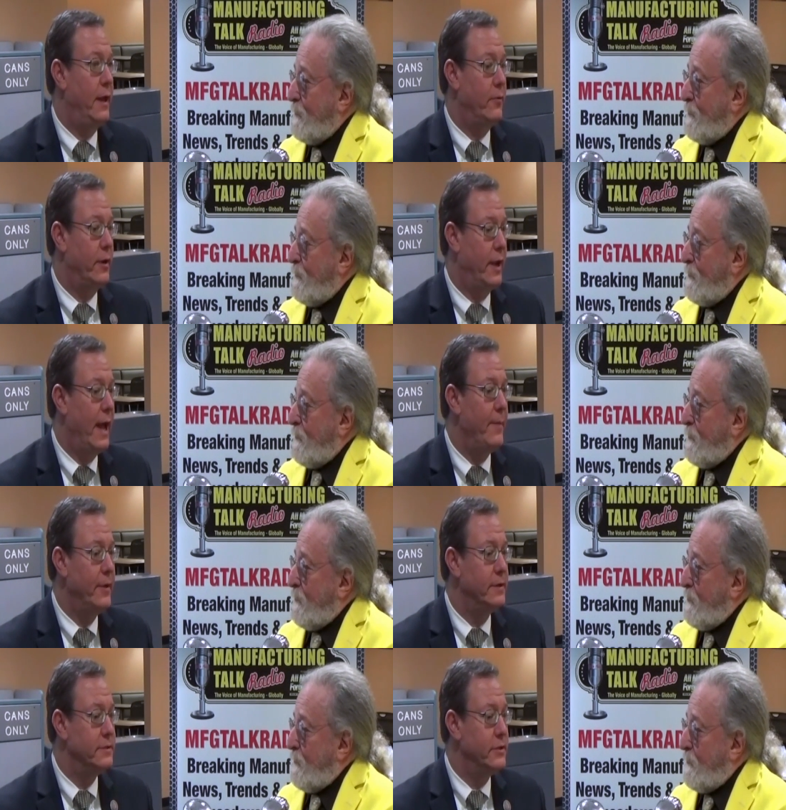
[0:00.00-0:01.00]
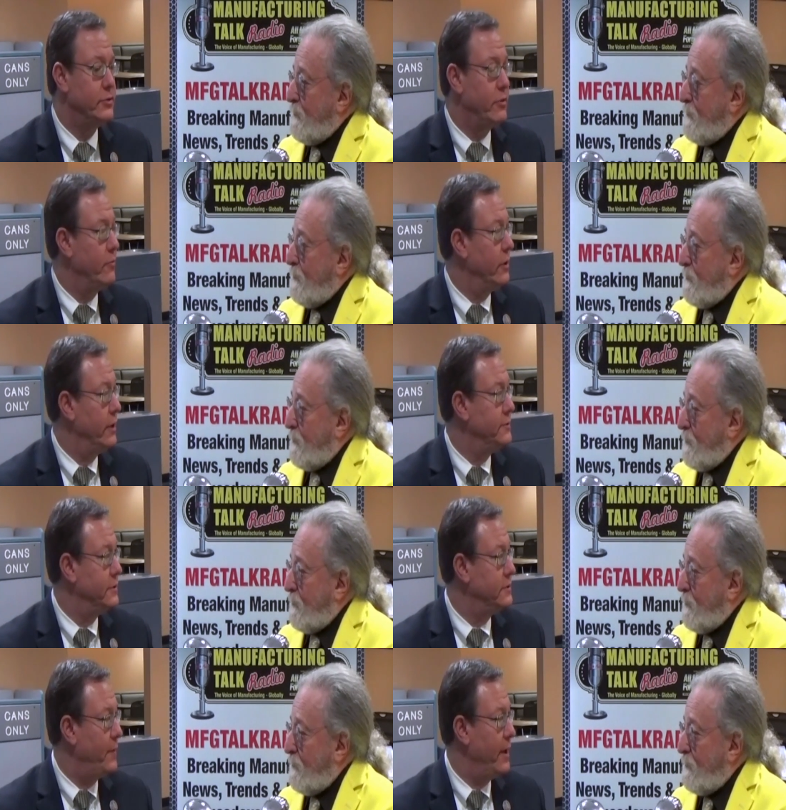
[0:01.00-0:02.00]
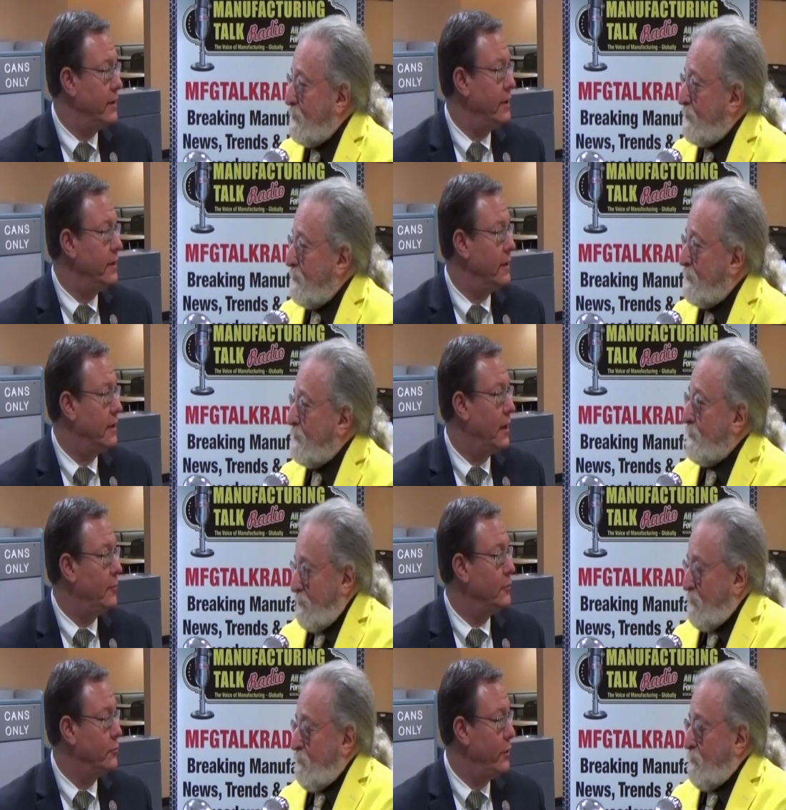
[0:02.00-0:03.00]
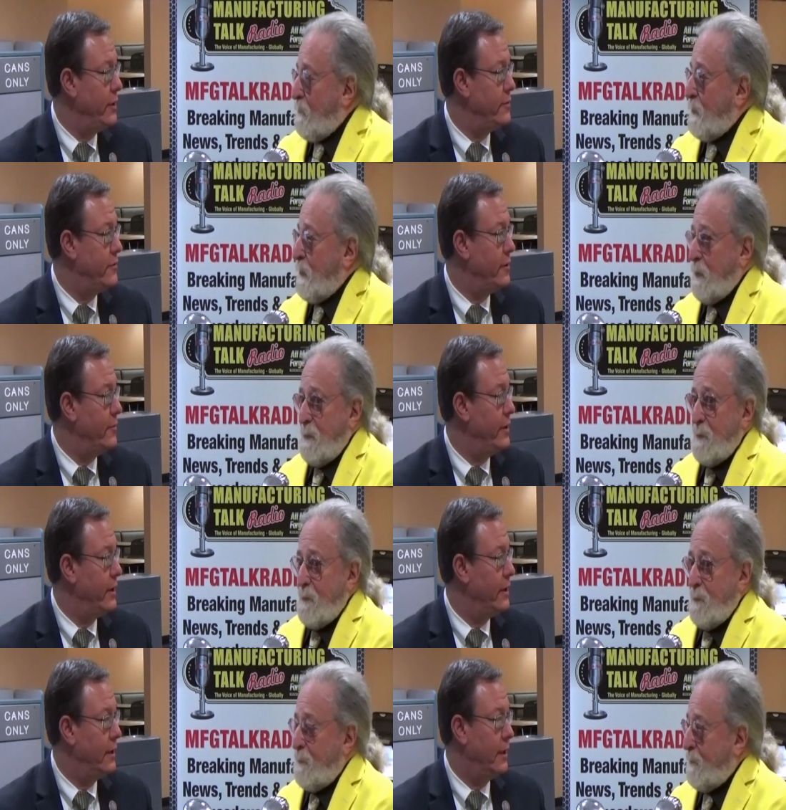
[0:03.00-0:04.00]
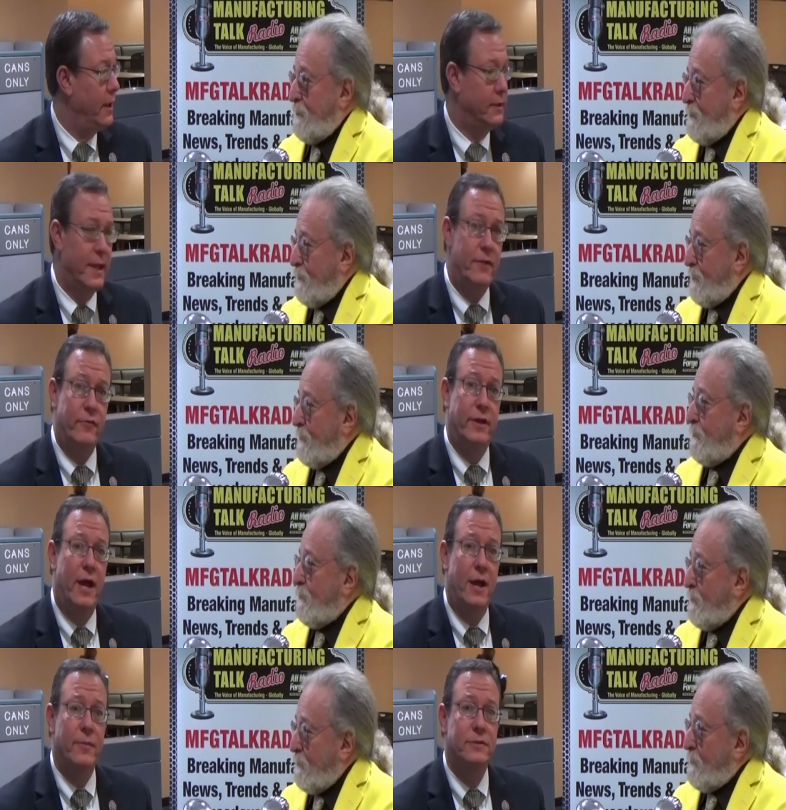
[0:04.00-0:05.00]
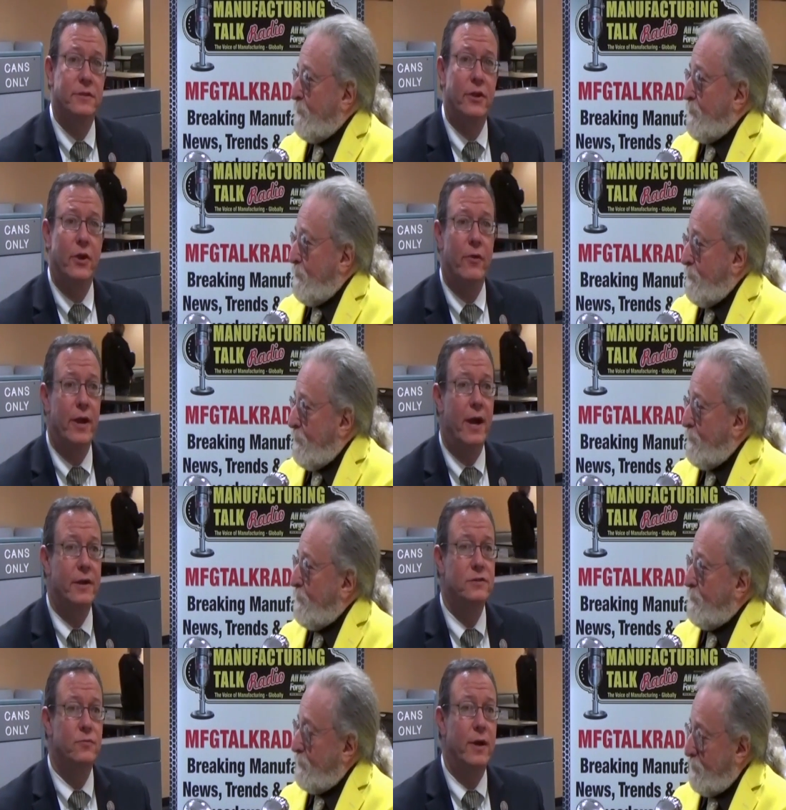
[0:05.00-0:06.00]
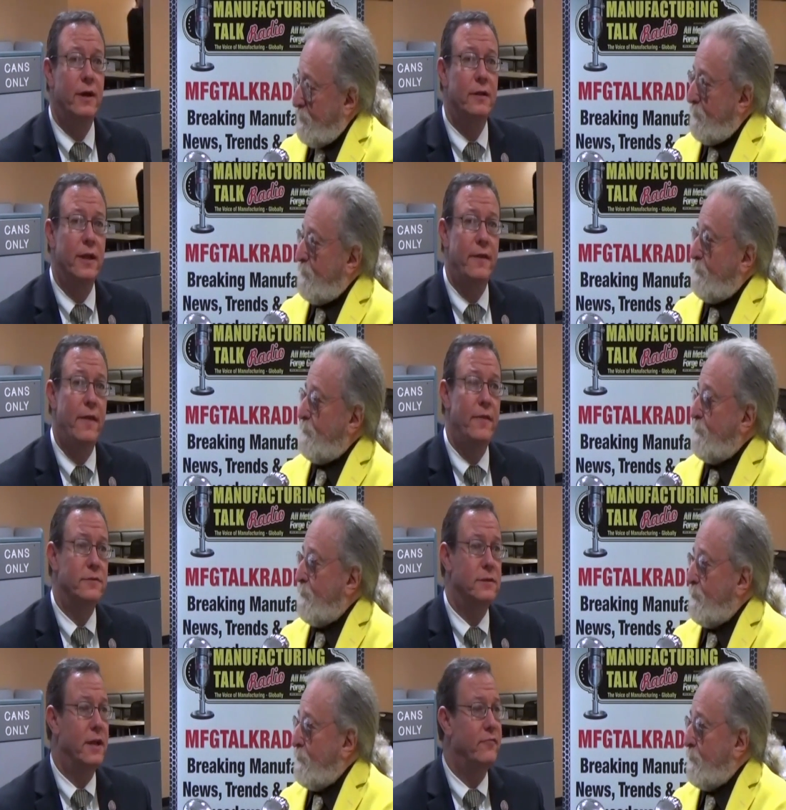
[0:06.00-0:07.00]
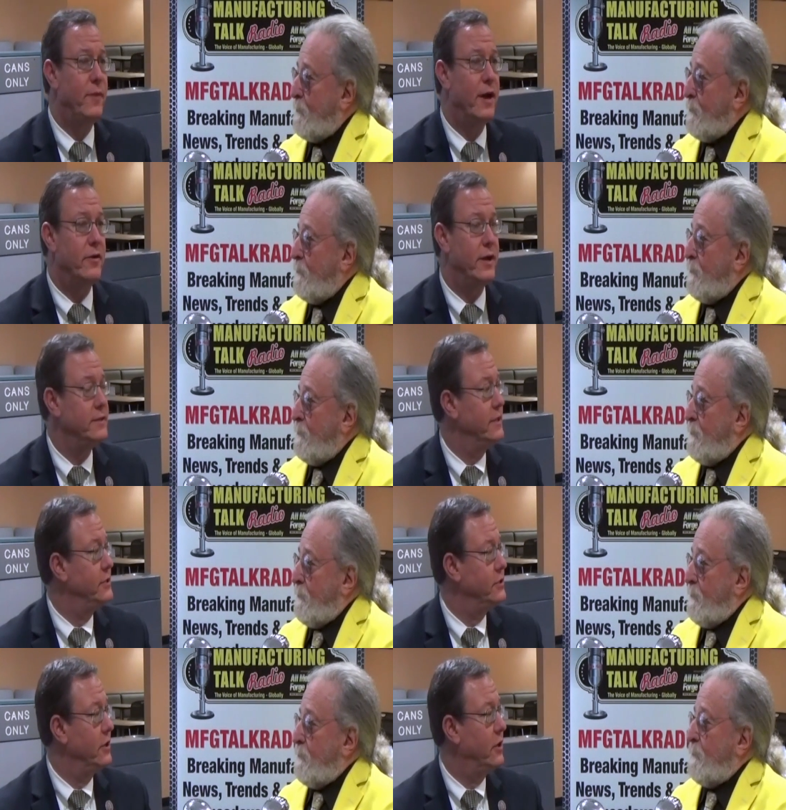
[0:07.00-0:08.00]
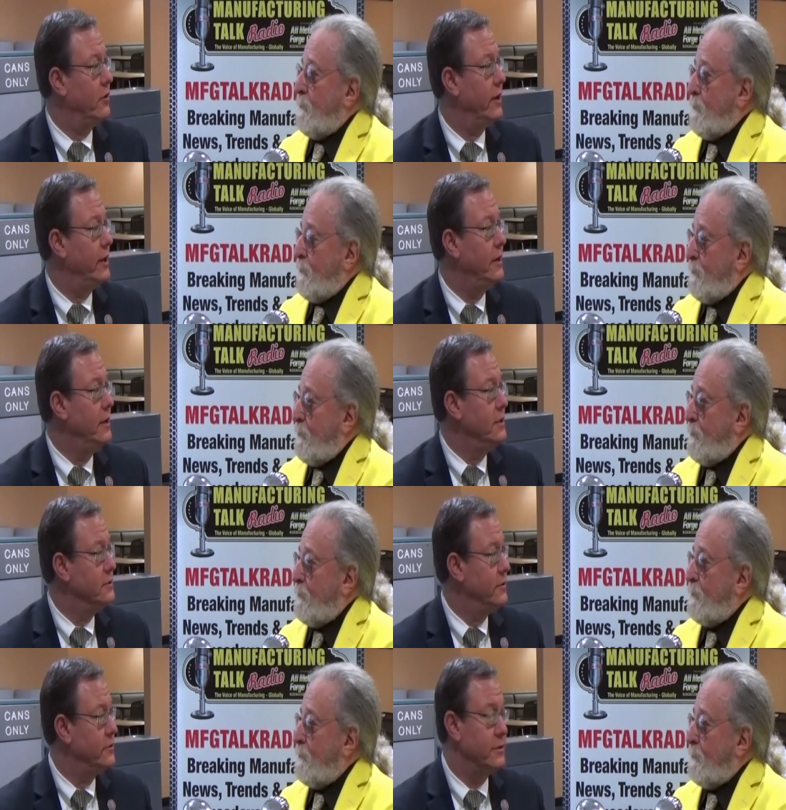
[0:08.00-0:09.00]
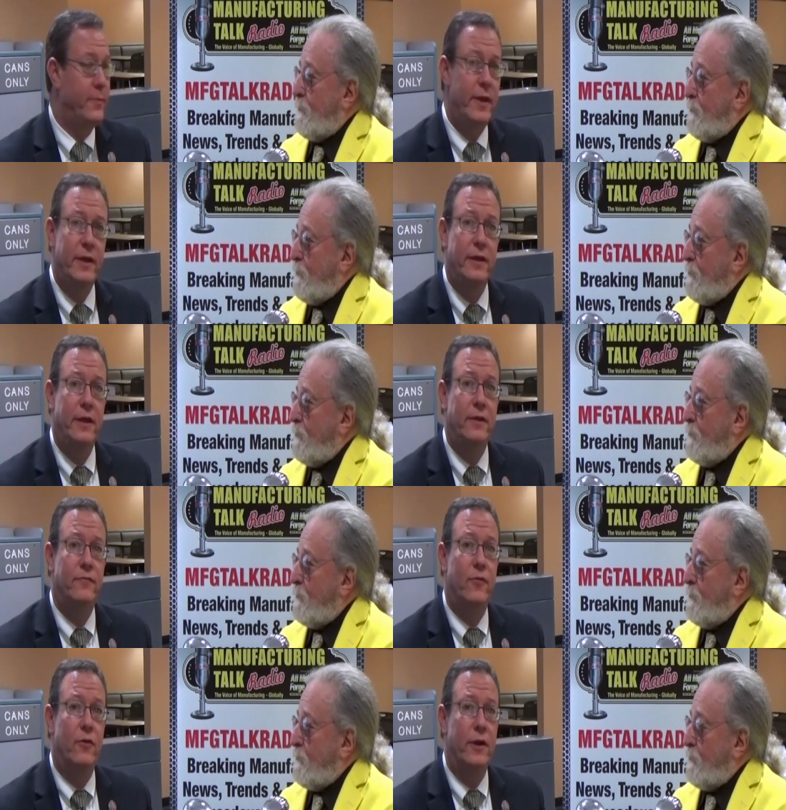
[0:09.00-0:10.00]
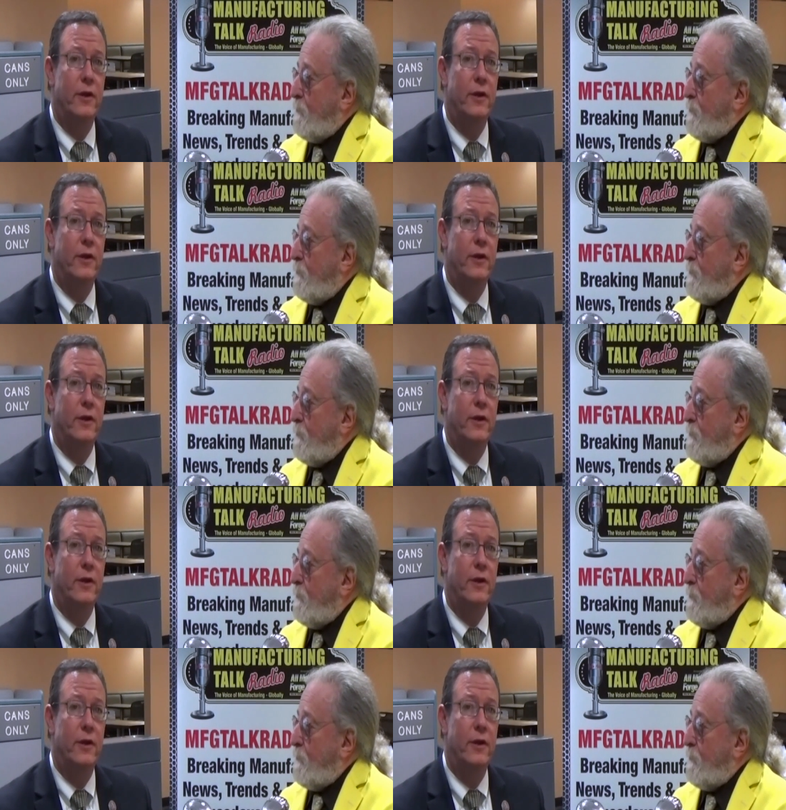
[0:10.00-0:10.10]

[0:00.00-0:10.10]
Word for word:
Speaker 1: And what had happened is industry really is expanding, coupled with sure. they're meeting a, a, lot of retirements that are going on as well, and then there's a lot of modernization occurring. So there's a big need for an